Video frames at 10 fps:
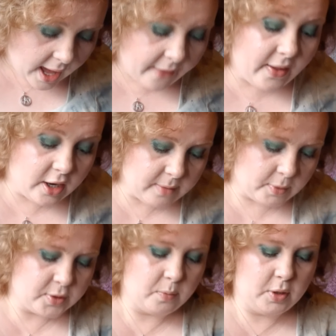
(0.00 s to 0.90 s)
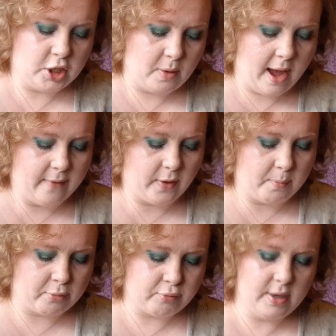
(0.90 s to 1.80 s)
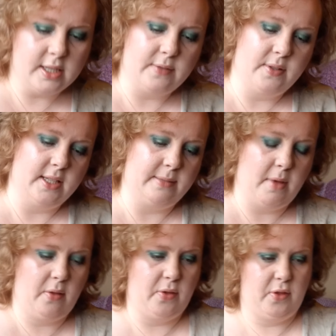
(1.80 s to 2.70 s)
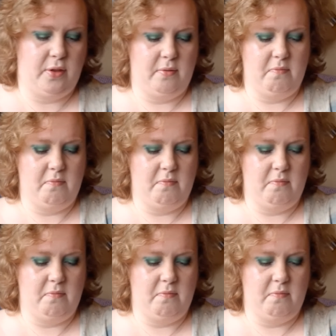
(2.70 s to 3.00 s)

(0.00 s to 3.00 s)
And then at the bottom we do have a print for this month